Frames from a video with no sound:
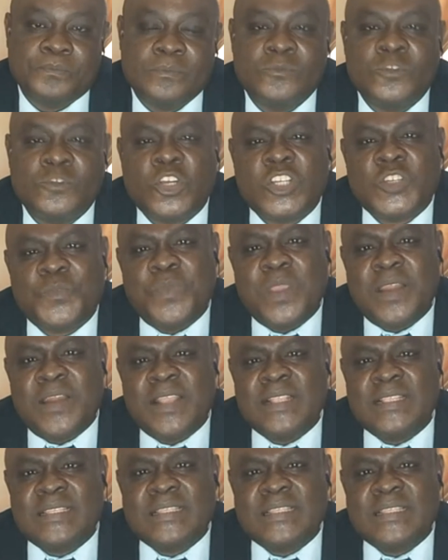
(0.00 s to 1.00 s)
Because
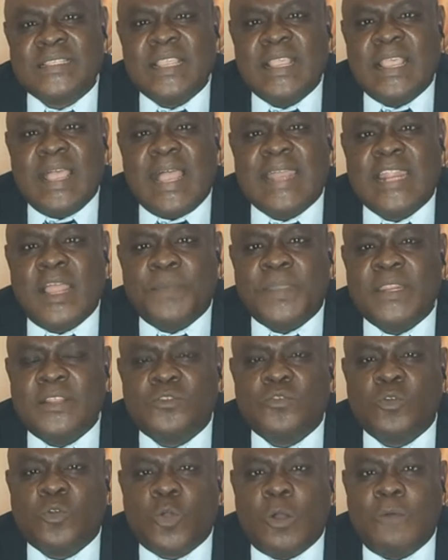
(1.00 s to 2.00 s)
parents are now beginning
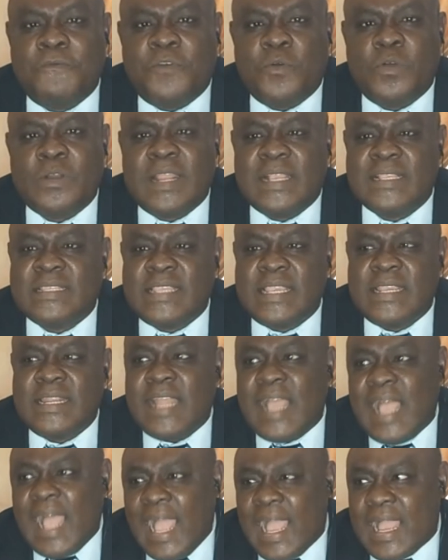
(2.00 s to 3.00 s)
to come forward and saying,
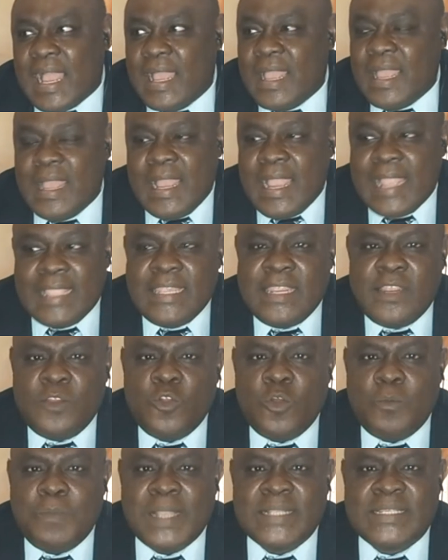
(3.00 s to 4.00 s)
ah, I didn't
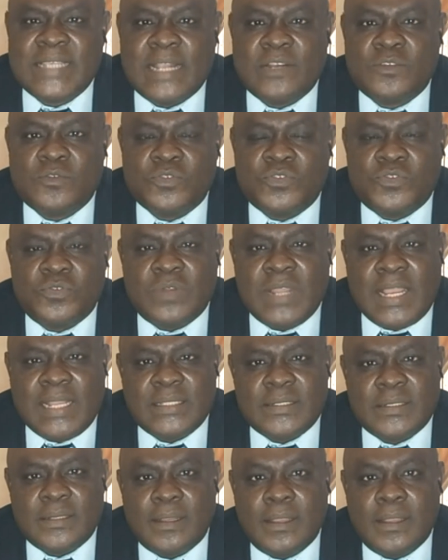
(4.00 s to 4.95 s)
know my child could do that.